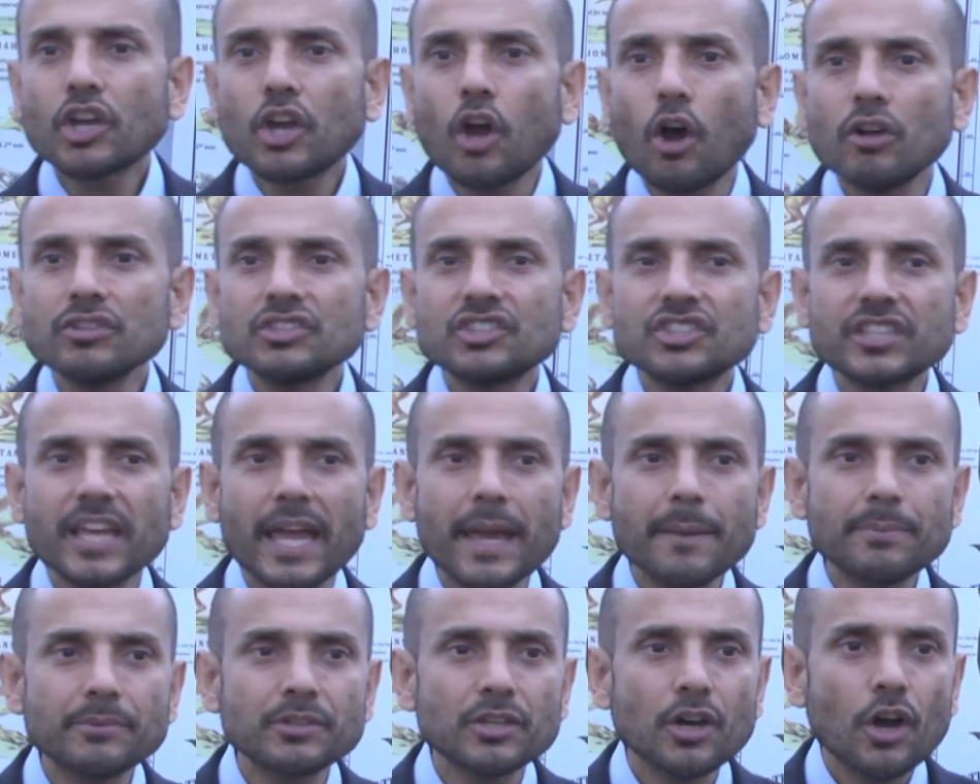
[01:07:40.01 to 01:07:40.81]

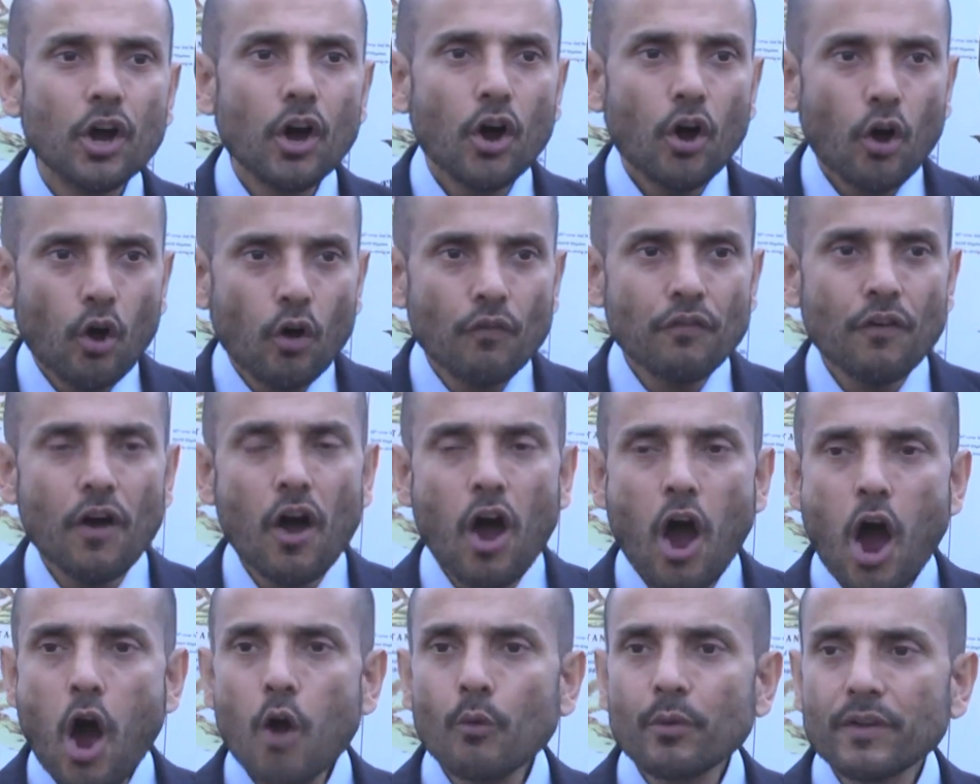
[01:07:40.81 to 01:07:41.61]
concept of
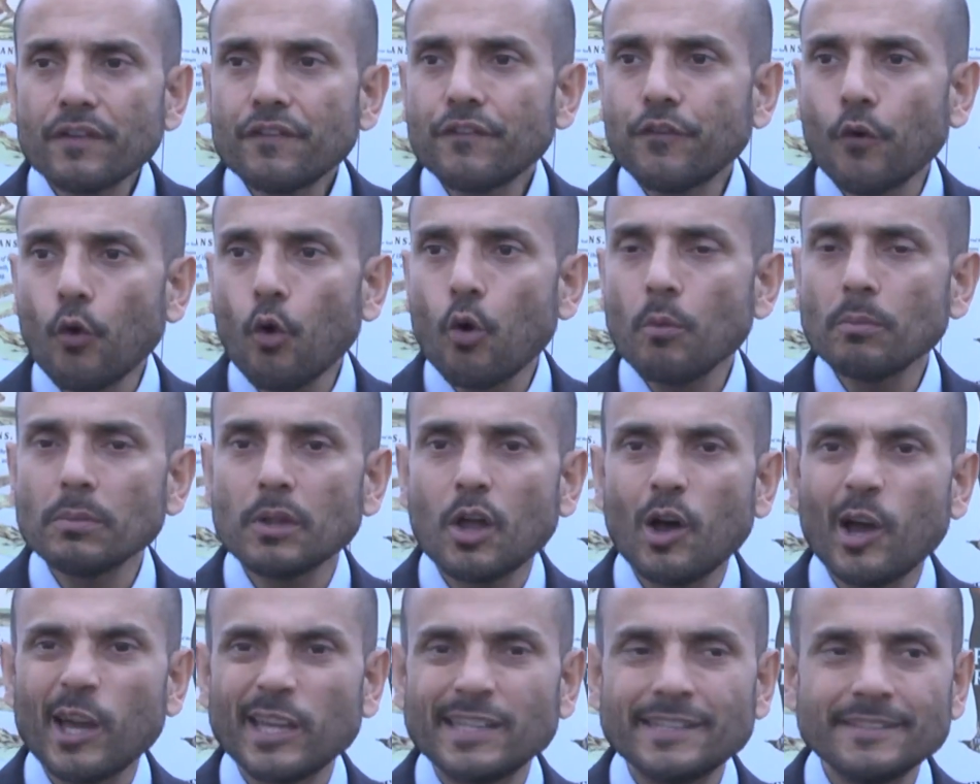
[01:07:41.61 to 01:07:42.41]
our reform
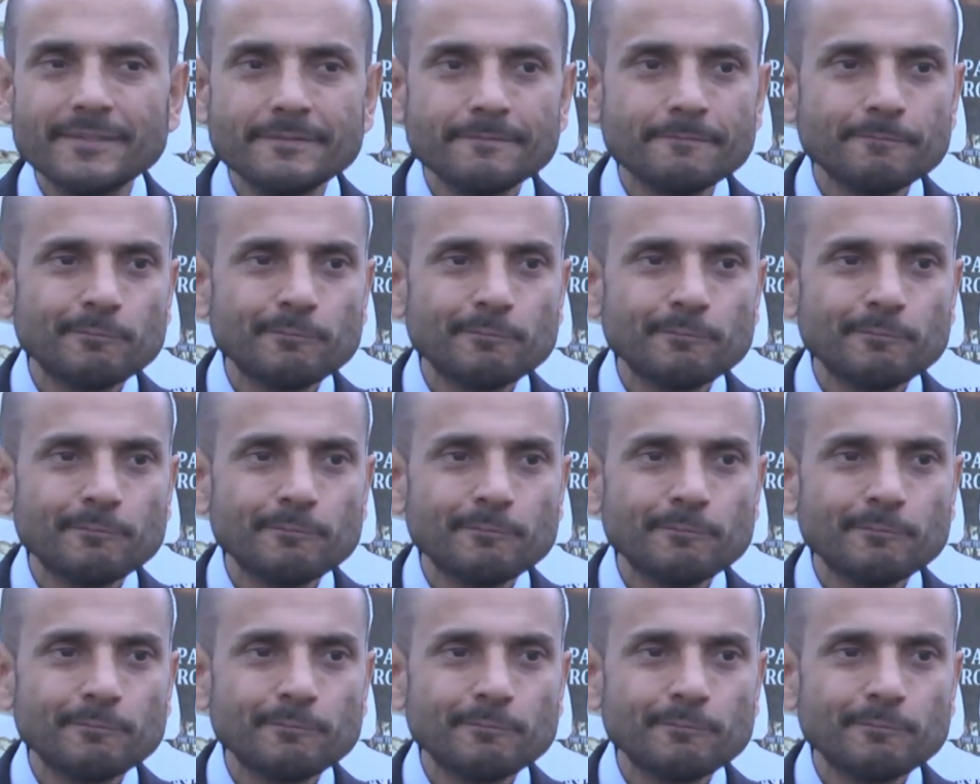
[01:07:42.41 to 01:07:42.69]
line?